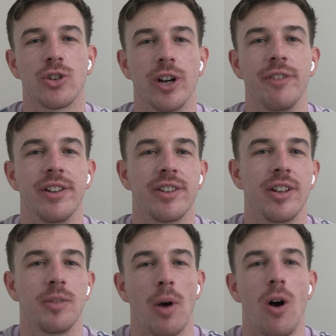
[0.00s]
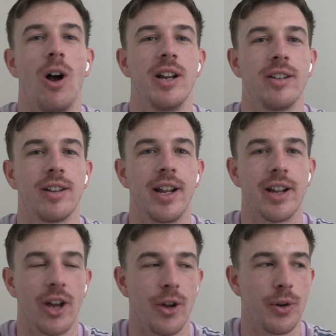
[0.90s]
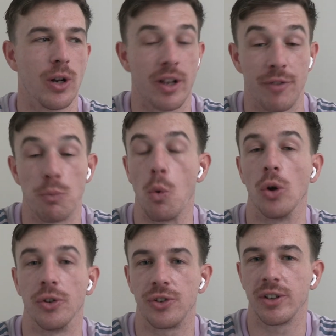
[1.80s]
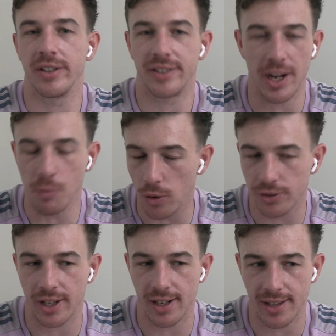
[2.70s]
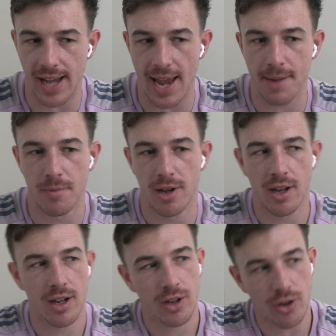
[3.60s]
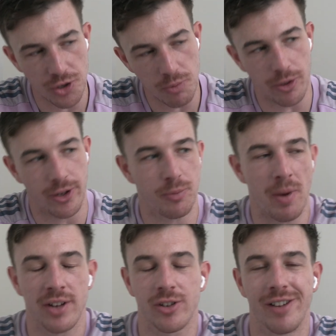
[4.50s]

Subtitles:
grievances behind and go, look, if he was killing the game, could you put those past